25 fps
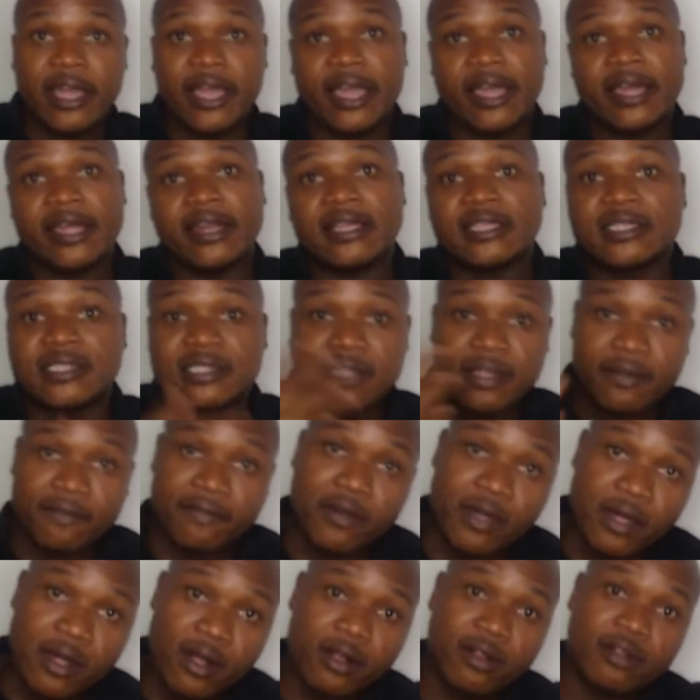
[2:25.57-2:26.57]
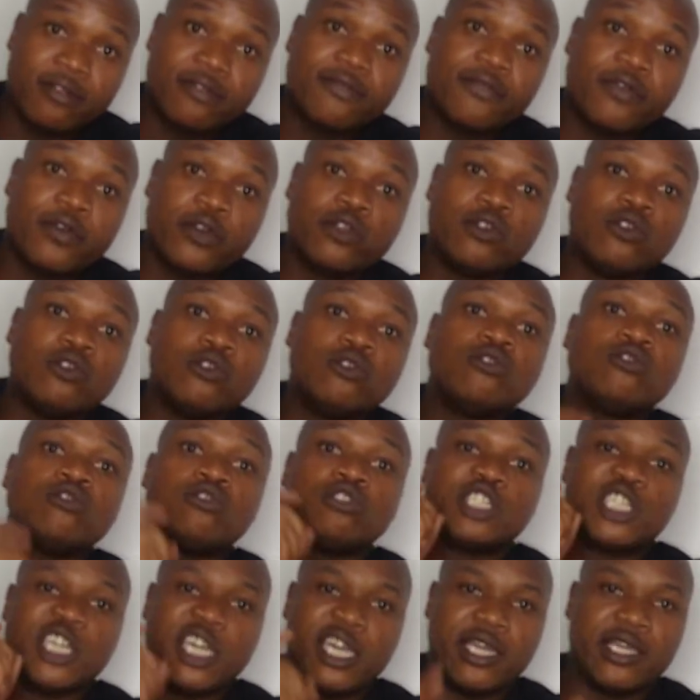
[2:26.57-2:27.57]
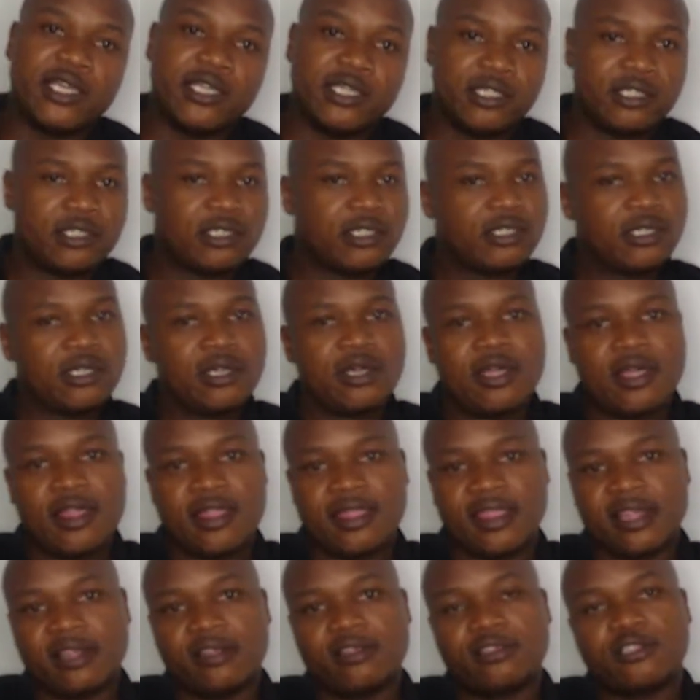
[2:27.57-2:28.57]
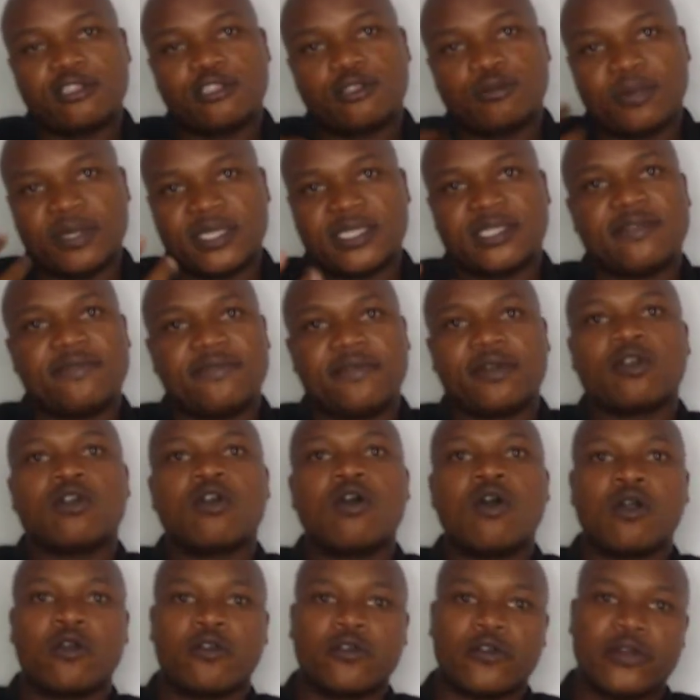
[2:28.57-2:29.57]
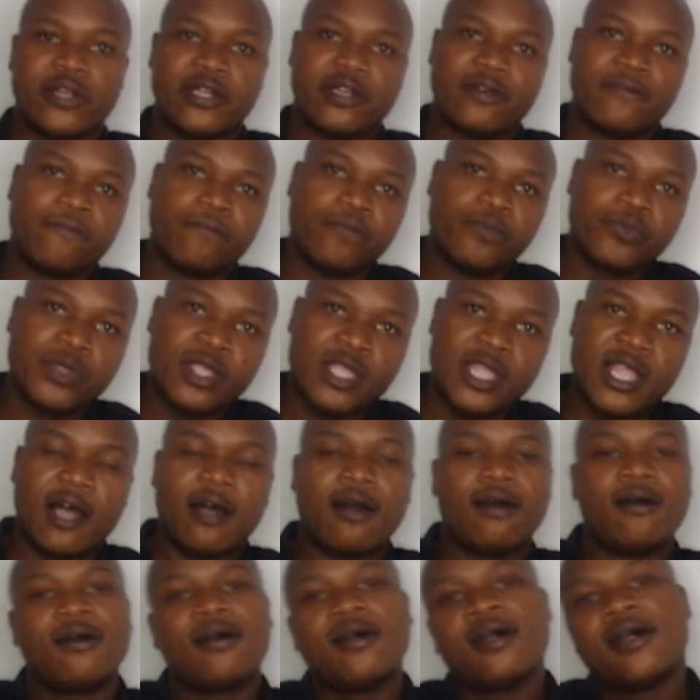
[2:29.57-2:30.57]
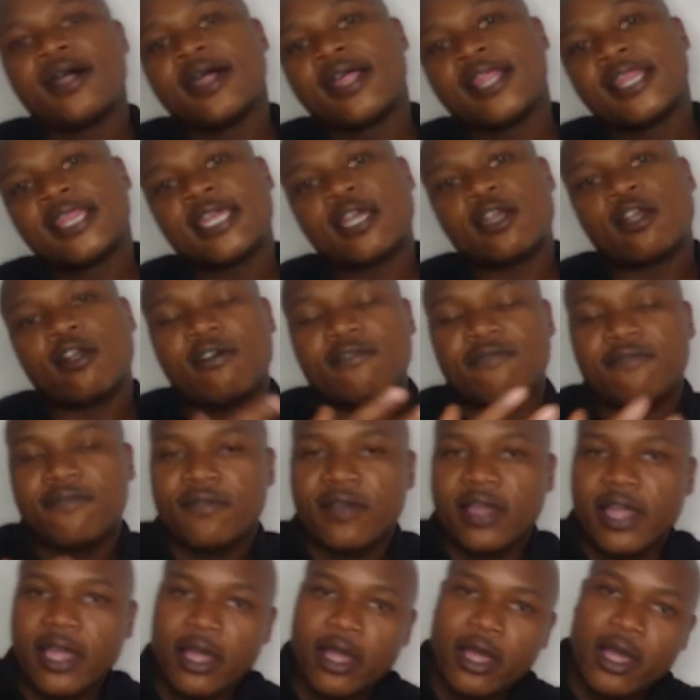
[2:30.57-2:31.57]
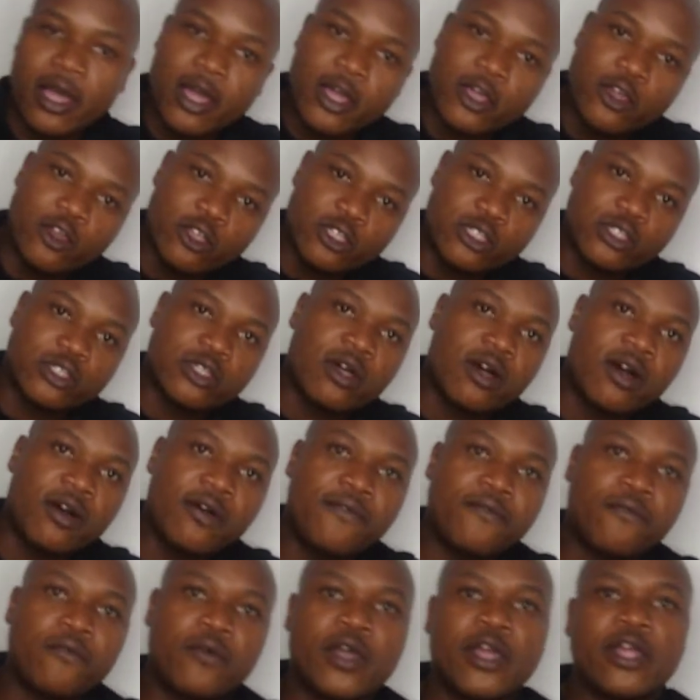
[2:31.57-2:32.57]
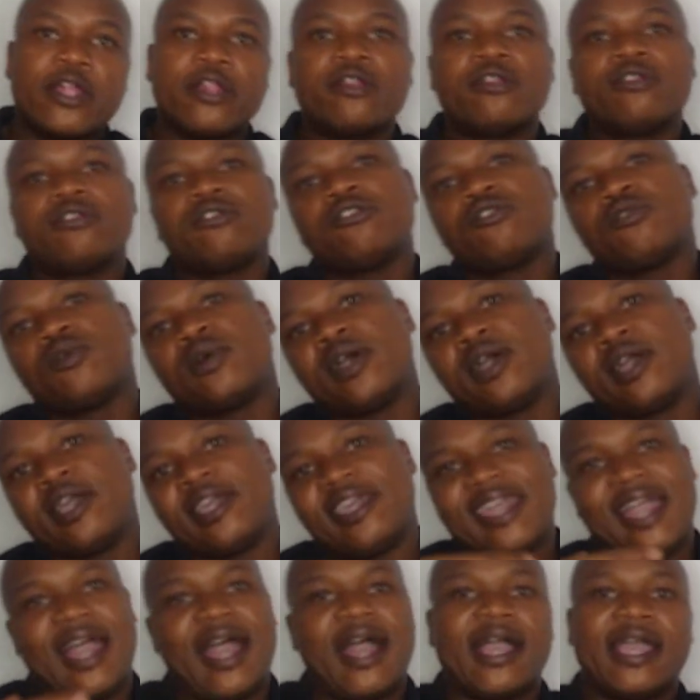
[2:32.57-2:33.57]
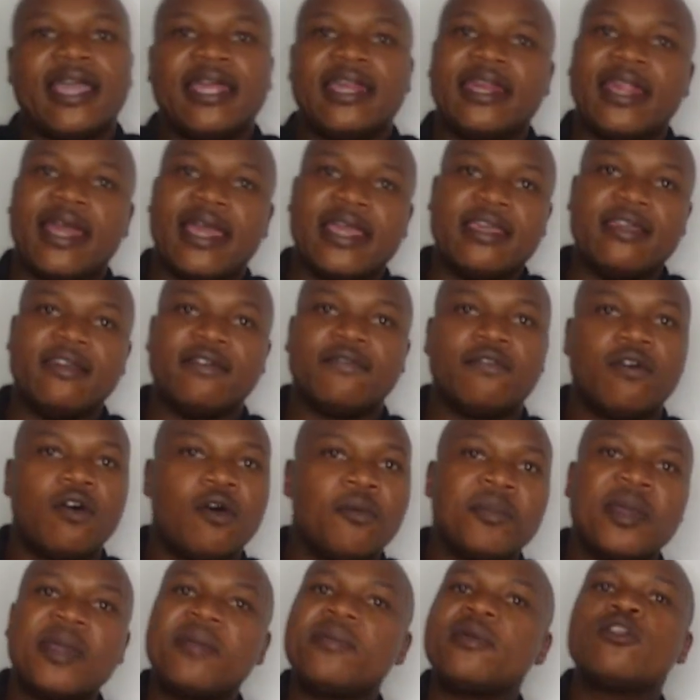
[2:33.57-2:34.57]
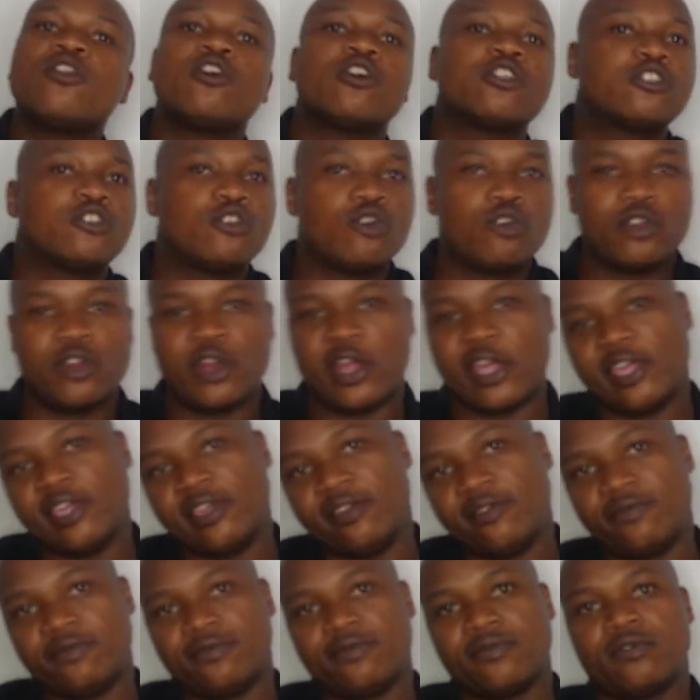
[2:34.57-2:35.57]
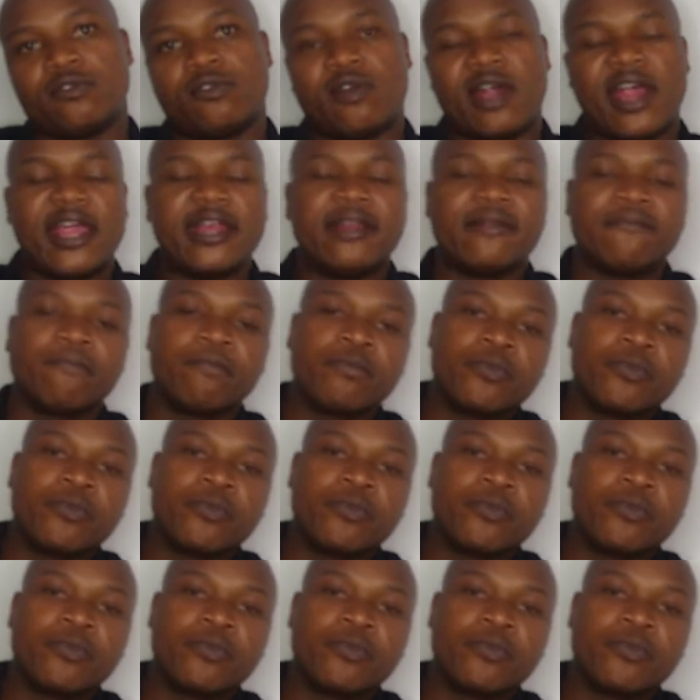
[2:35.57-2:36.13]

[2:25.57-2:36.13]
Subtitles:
it is difficult for you to change that specific concrete. Now, think of yourself when you were young and naive, or maybe not so naive, right?